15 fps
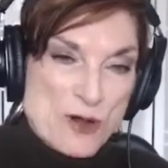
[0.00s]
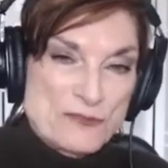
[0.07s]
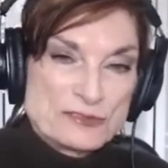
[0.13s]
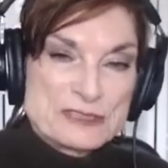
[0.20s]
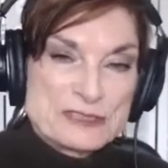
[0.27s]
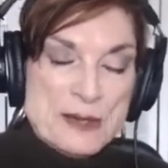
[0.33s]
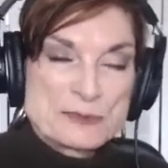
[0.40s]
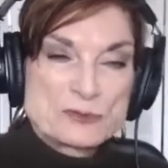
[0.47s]

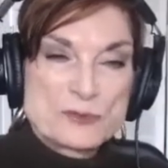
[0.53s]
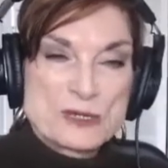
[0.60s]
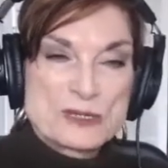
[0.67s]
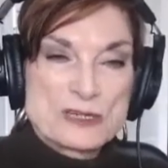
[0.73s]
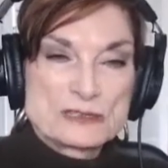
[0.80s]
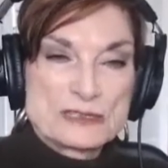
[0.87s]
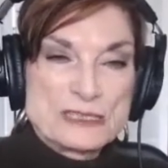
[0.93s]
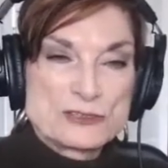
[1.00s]
Oftentimes
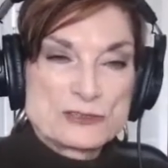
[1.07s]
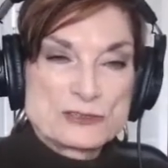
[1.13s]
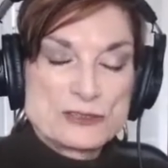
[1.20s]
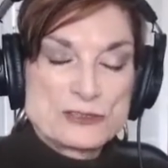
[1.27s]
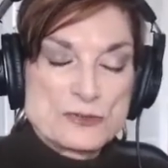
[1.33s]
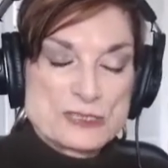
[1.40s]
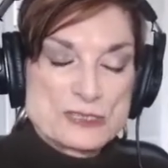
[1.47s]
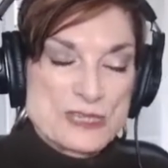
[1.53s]
what leaders
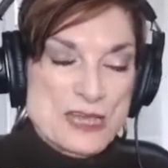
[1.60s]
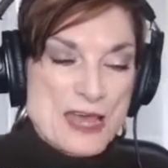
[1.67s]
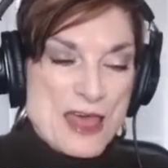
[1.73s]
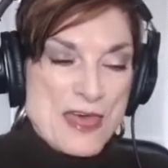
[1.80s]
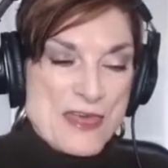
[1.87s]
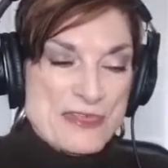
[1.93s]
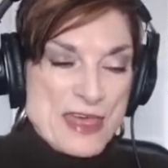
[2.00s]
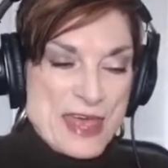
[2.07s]
do is
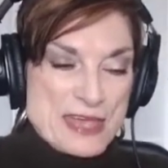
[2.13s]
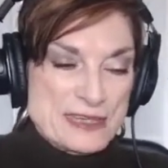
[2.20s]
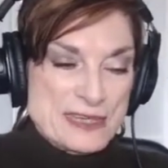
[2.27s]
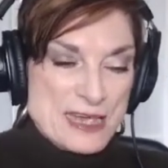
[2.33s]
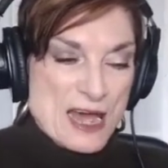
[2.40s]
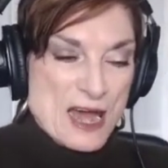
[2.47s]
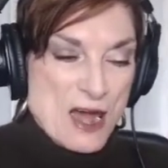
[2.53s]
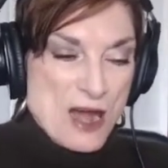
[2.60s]
they